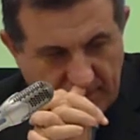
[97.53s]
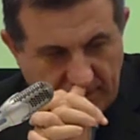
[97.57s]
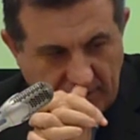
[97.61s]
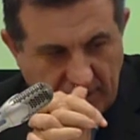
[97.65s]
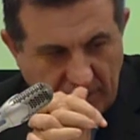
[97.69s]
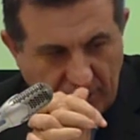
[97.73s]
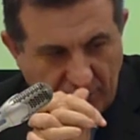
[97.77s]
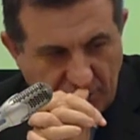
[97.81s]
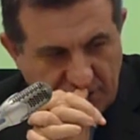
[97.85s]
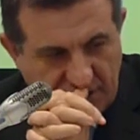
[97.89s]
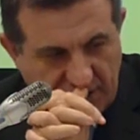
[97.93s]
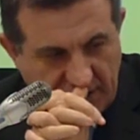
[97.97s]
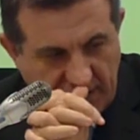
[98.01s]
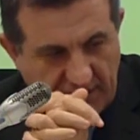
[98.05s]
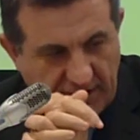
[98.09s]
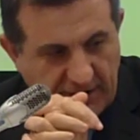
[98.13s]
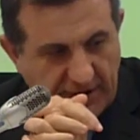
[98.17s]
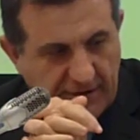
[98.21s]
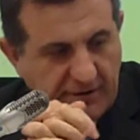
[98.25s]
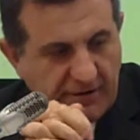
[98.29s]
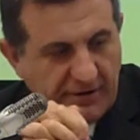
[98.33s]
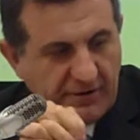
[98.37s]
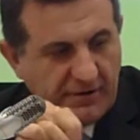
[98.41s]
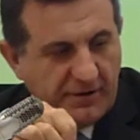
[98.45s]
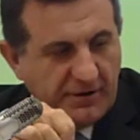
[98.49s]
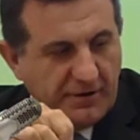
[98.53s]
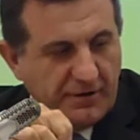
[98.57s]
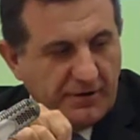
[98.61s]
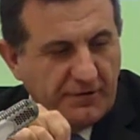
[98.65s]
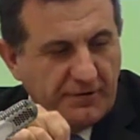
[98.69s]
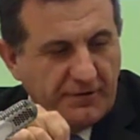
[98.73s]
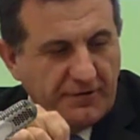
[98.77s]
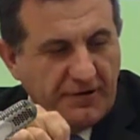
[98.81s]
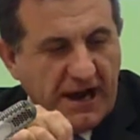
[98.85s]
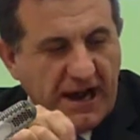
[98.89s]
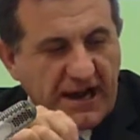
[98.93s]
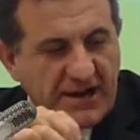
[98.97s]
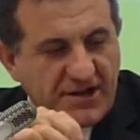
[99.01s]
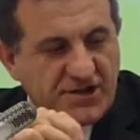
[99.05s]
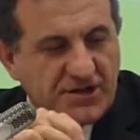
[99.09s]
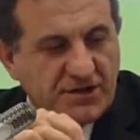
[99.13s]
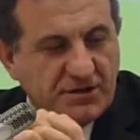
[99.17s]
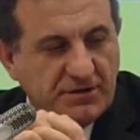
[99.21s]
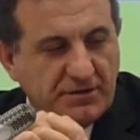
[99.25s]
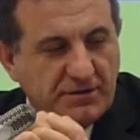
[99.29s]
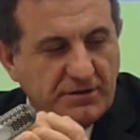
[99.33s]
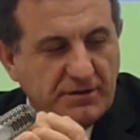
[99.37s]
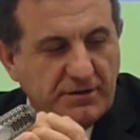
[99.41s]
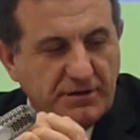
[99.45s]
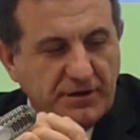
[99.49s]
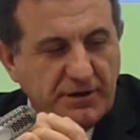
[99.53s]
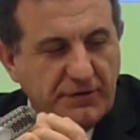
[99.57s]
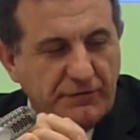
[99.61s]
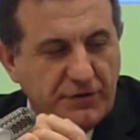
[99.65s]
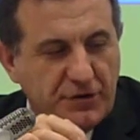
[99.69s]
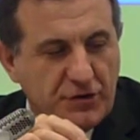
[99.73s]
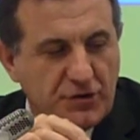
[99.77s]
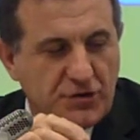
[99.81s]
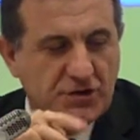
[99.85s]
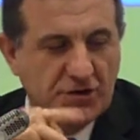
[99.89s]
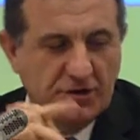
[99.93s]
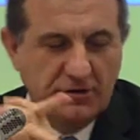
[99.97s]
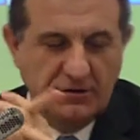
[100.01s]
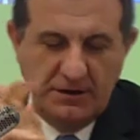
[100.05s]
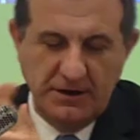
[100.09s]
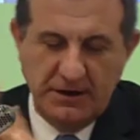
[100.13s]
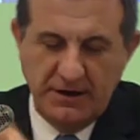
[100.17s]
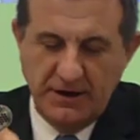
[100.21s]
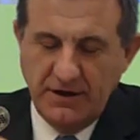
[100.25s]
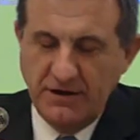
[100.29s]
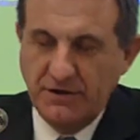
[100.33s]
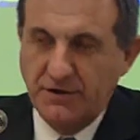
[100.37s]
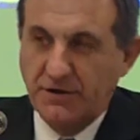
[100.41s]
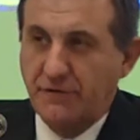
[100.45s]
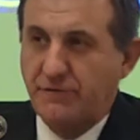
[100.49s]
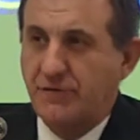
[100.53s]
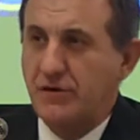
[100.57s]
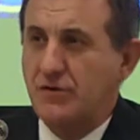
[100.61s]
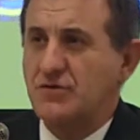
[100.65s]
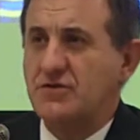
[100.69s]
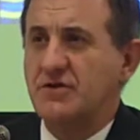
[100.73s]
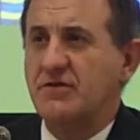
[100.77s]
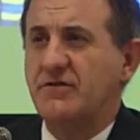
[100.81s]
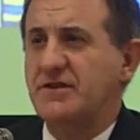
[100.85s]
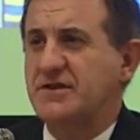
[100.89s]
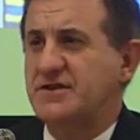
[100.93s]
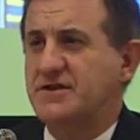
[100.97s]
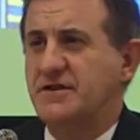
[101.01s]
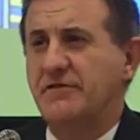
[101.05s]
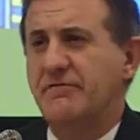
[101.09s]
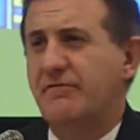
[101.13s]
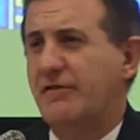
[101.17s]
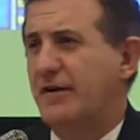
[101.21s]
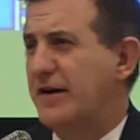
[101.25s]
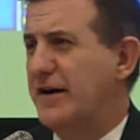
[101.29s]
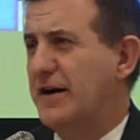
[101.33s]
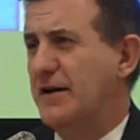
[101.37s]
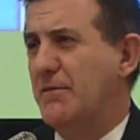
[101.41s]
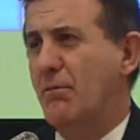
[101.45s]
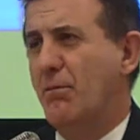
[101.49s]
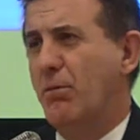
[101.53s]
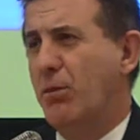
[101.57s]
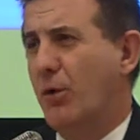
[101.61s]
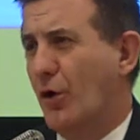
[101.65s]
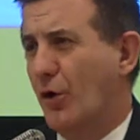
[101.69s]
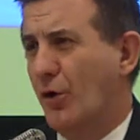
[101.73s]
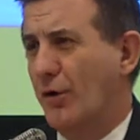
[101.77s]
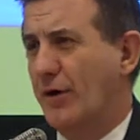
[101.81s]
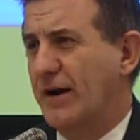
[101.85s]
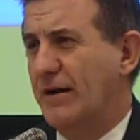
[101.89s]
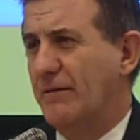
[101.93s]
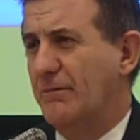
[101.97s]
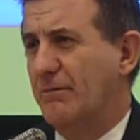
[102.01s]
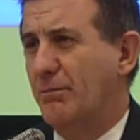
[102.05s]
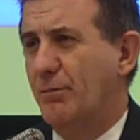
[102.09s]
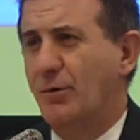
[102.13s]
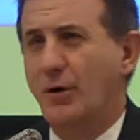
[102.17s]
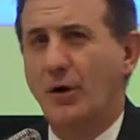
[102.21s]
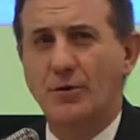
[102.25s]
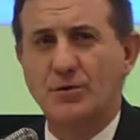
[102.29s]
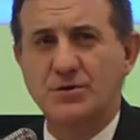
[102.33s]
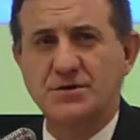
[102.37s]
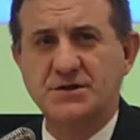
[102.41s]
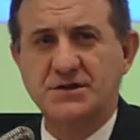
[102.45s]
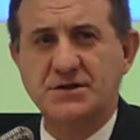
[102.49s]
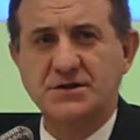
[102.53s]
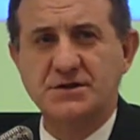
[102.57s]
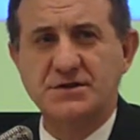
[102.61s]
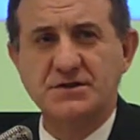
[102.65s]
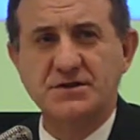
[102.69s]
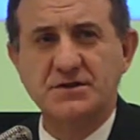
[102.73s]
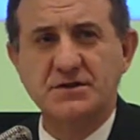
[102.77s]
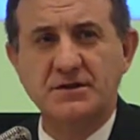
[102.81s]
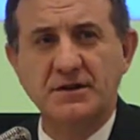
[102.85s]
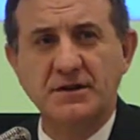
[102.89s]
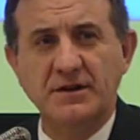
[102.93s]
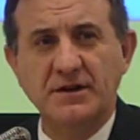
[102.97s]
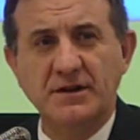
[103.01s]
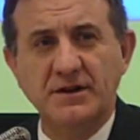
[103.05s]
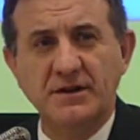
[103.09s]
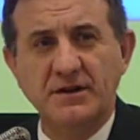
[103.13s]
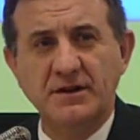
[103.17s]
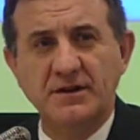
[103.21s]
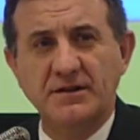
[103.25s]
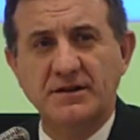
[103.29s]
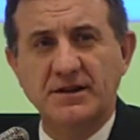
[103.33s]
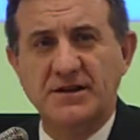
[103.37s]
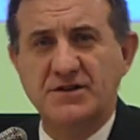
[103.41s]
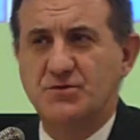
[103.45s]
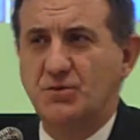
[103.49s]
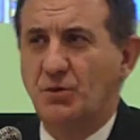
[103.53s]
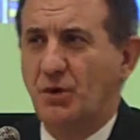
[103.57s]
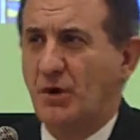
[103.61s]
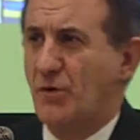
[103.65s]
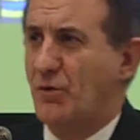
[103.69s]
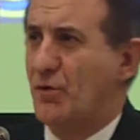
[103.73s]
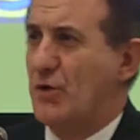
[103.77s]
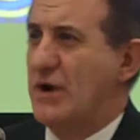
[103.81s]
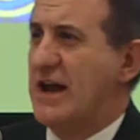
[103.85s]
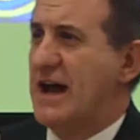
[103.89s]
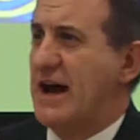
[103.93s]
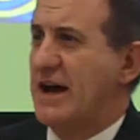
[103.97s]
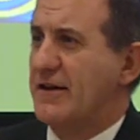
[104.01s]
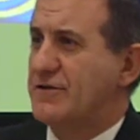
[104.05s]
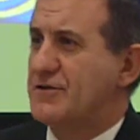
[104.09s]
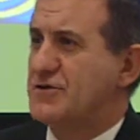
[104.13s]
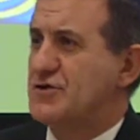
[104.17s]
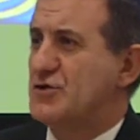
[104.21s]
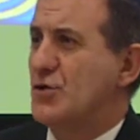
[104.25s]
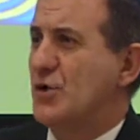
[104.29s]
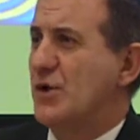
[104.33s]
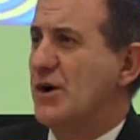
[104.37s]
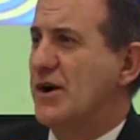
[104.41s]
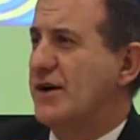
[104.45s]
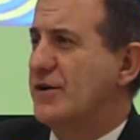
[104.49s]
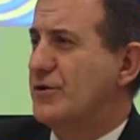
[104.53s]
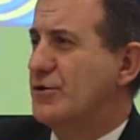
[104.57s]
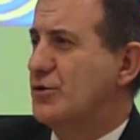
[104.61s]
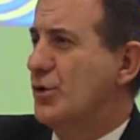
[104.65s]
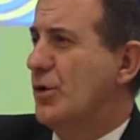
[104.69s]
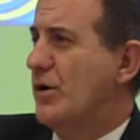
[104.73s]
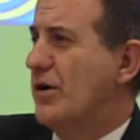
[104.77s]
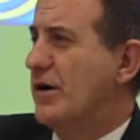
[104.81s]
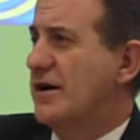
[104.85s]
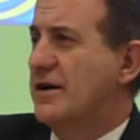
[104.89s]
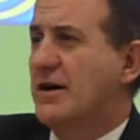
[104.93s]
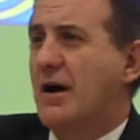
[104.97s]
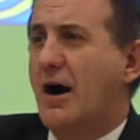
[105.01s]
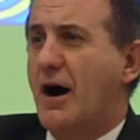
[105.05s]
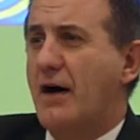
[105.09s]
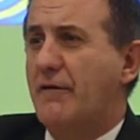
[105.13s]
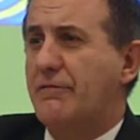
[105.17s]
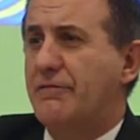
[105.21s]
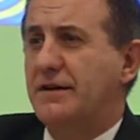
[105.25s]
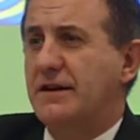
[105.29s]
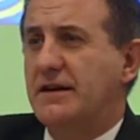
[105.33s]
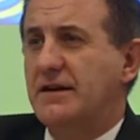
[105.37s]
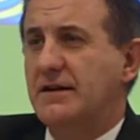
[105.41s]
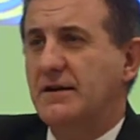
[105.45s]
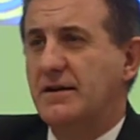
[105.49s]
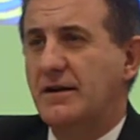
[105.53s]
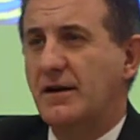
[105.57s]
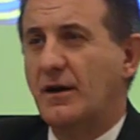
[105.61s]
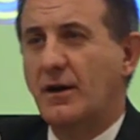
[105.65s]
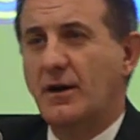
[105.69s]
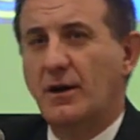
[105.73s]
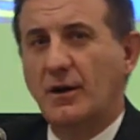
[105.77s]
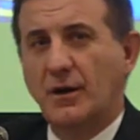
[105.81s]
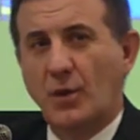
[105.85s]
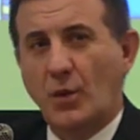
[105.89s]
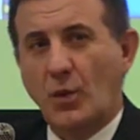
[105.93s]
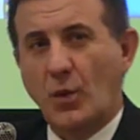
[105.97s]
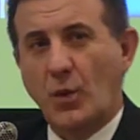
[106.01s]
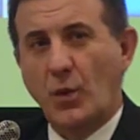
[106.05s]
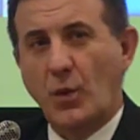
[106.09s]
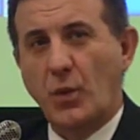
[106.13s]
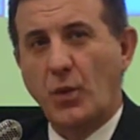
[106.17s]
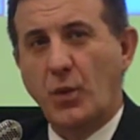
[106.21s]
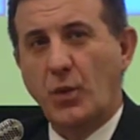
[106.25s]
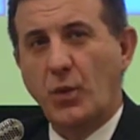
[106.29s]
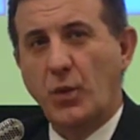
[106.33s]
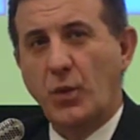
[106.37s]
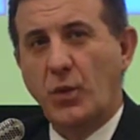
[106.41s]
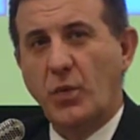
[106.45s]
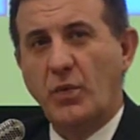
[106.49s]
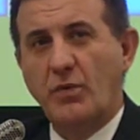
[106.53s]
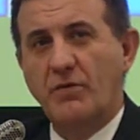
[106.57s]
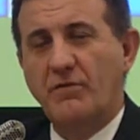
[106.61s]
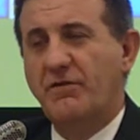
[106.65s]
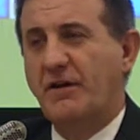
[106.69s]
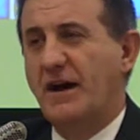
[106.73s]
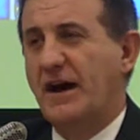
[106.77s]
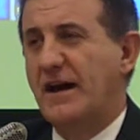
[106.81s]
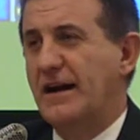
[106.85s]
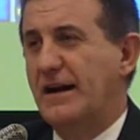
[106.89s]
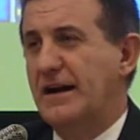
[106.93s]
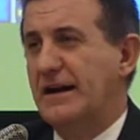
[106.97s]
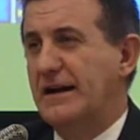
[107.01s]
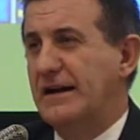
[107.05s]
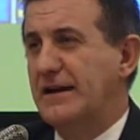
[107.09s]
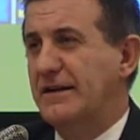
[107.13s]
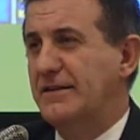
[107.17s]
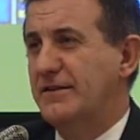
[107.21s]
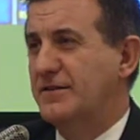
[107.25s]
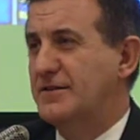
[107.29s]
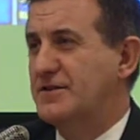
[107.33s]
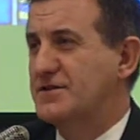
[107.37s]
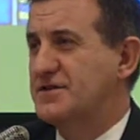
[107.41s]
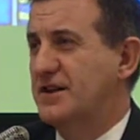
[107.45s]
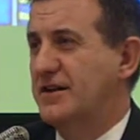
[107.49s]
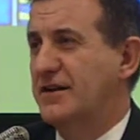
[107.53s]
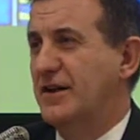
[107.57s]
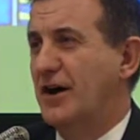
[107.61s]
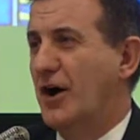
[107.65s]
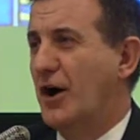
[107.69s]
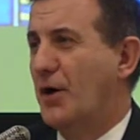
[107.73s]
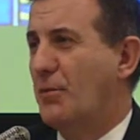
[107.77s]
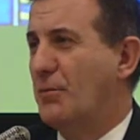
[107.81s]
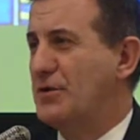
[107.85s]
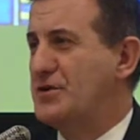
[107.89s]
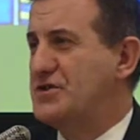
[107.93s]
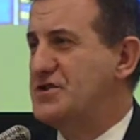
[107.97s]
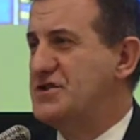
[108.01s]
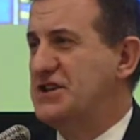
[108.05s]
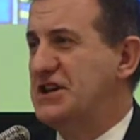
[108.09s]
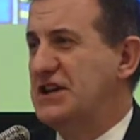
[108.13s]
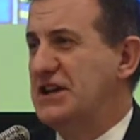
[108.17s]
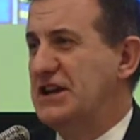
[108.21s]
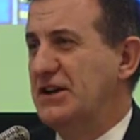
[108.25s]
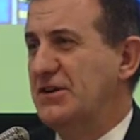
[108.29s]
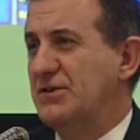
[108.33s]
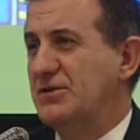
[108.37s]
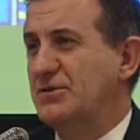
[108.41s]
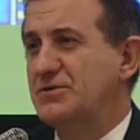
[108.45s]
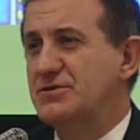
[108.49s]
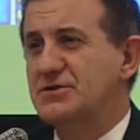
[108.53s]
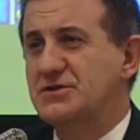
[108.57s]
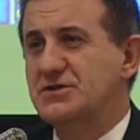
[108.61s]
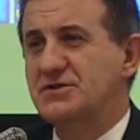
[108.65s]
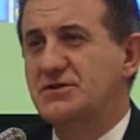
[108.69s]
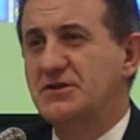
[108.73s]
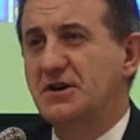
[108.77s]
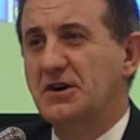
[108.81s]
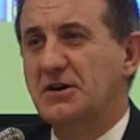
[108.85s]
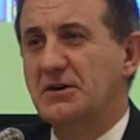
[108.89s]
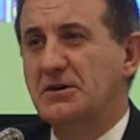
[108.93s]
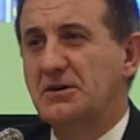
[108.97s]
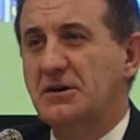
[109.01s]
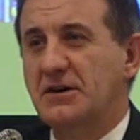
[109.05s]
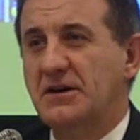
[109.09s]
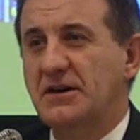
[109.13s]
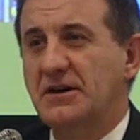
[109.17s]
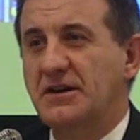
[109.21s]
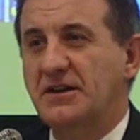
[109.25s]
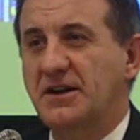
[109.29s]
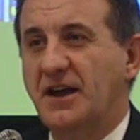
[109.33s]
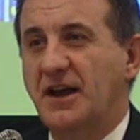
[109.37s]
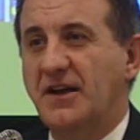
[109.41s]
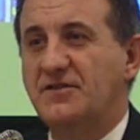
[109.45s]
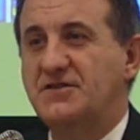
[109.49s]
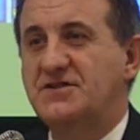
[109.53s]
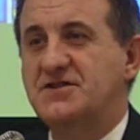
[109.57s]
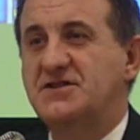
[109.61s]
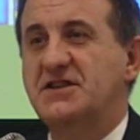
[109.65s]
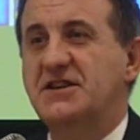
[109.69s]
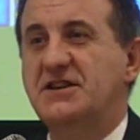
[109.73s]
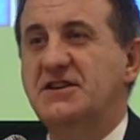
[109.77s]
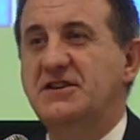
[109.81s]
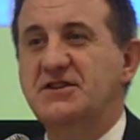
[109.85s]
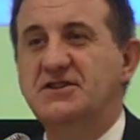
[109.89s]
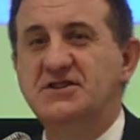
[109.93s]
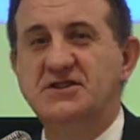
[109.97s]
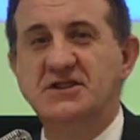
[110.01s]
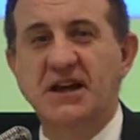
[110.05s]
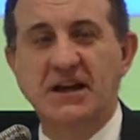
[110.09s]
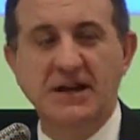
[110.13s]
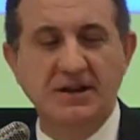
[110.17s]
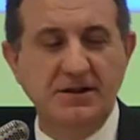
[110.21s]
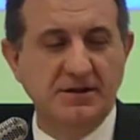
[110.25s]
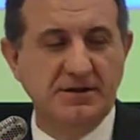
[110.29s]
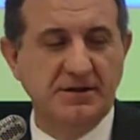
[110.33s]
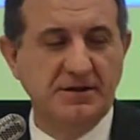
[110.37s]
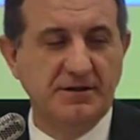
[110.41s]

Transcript: consider reaction diffusion. Diffusion is a very boring process. Just when we add sugar to our coffee, finally there's an homogeneous and steady state.